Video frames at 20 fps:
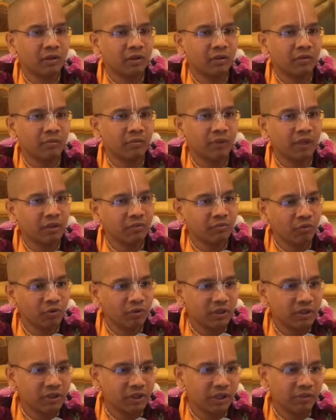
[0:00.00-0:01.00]
made more
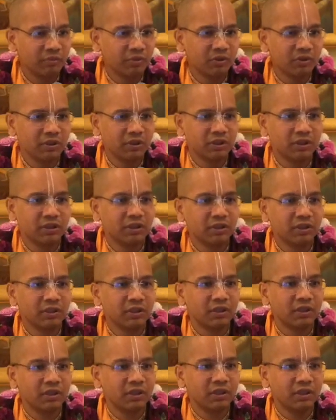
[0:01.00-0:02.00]
disciples,
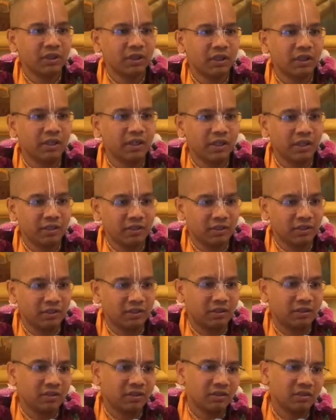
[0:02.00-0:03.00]
and
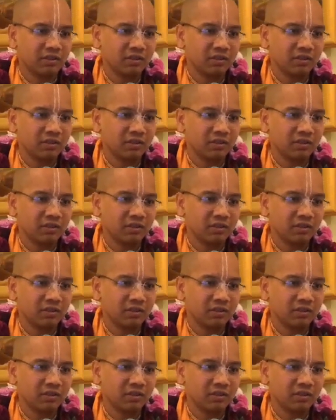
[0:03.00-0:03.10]
as